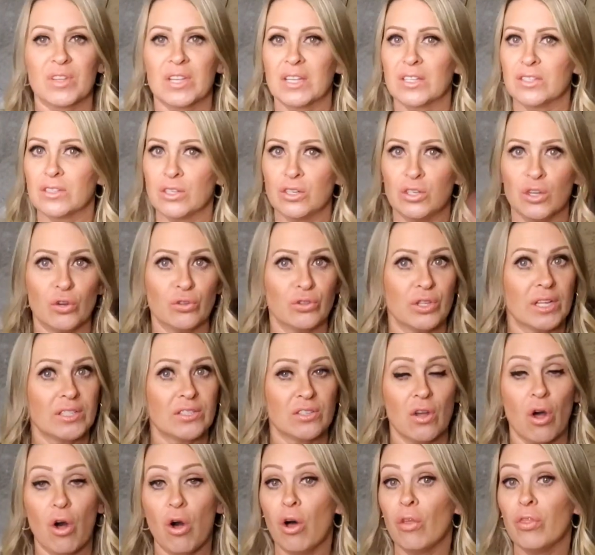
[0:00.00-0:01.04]
you know, that's
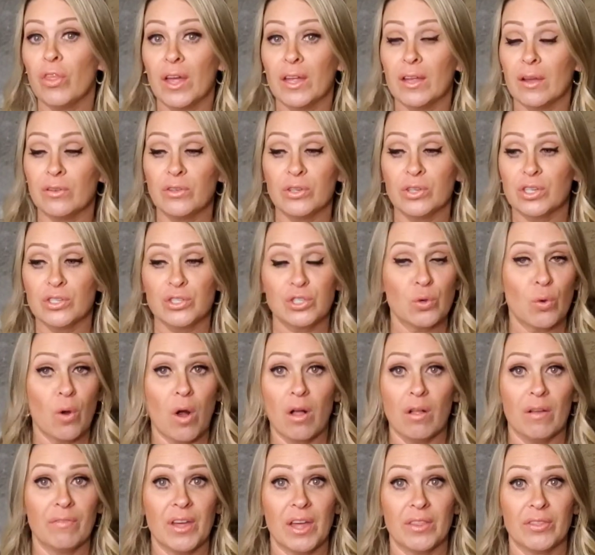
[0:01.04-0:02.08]
all that you can do,
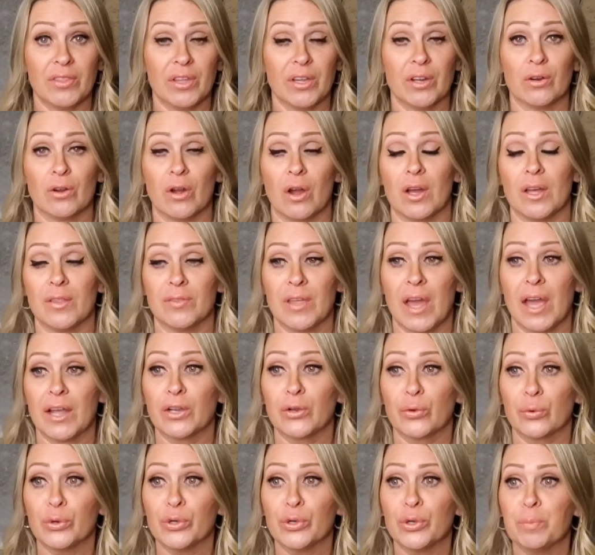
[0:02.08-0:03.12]
all of that there on that
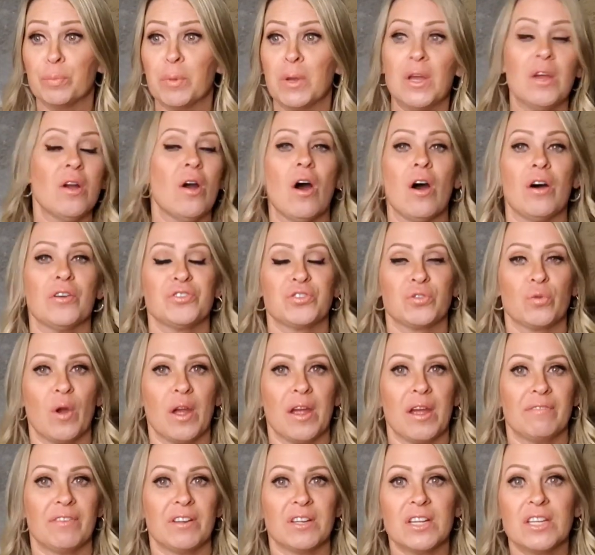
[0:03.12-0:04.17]
group. Also, I
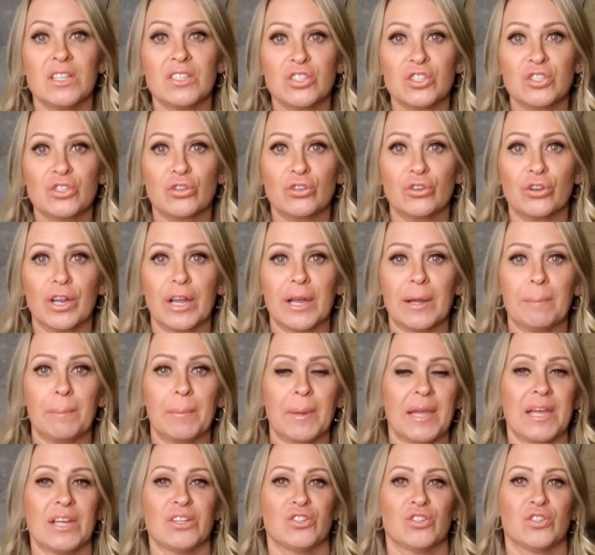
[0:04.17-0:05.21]
have an Instagram
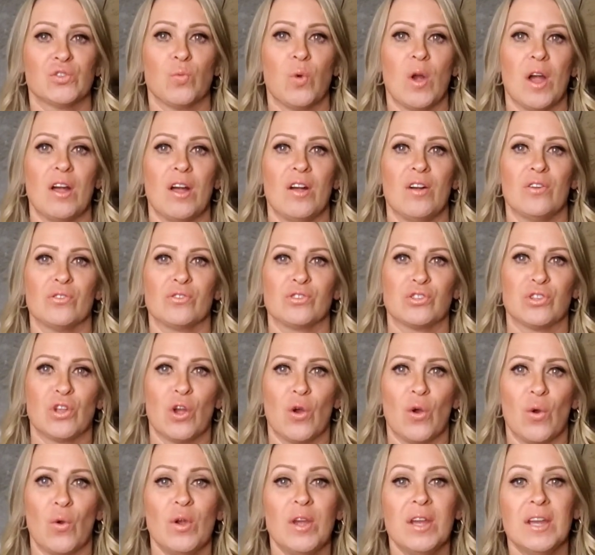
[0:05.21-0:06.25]
page as well,
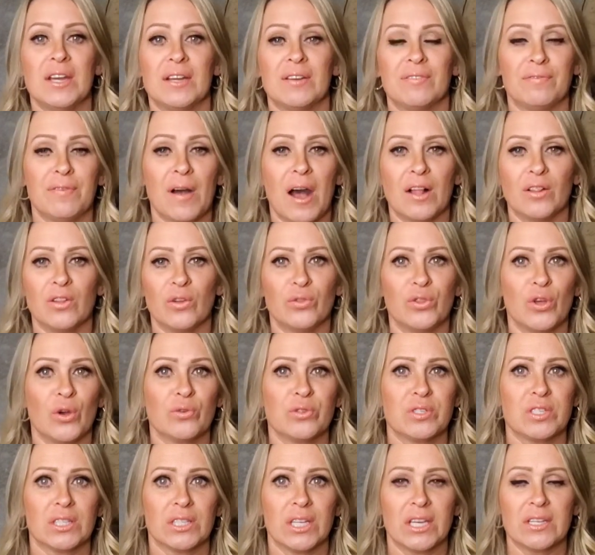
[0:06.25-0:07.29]
so follow
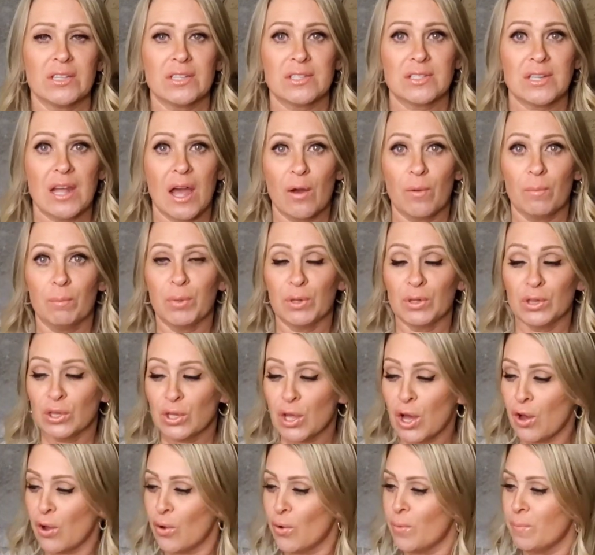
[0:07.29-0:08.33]
those links down
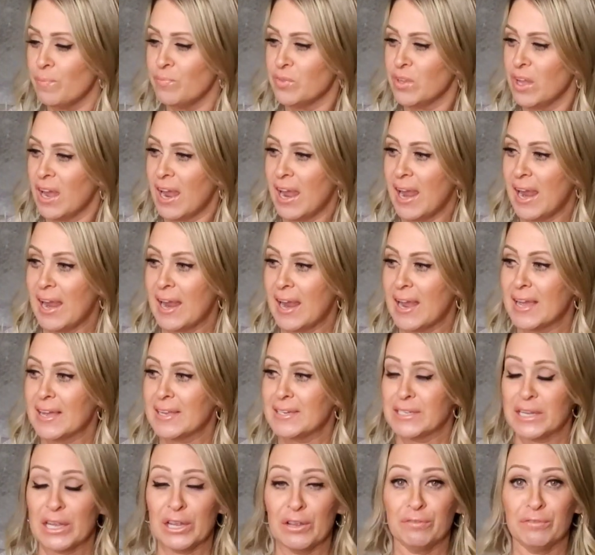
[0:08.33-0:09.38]
below.
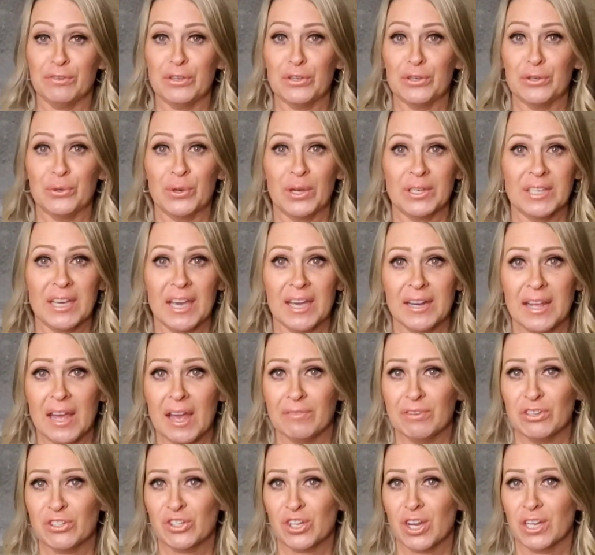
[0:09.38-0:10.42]
And if you again
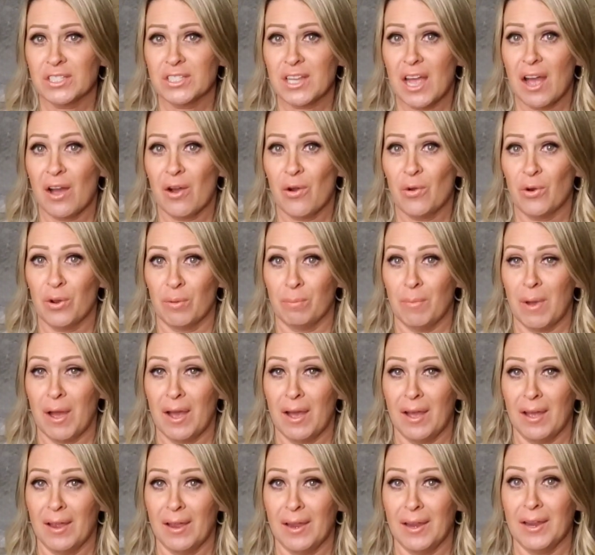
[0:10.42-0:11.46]
haven't checked out
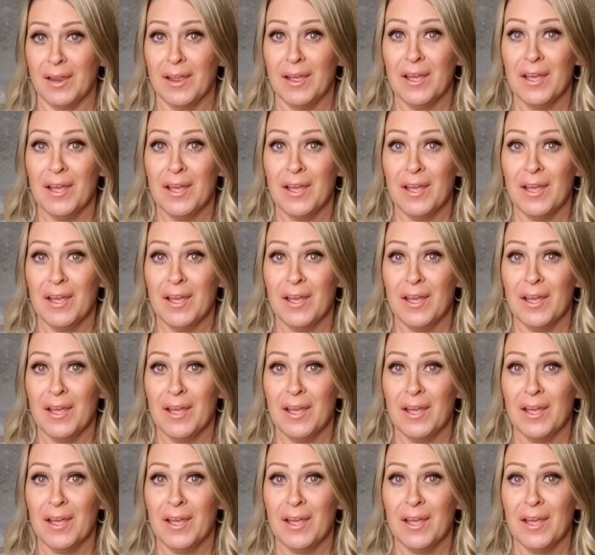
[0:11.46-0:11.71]
my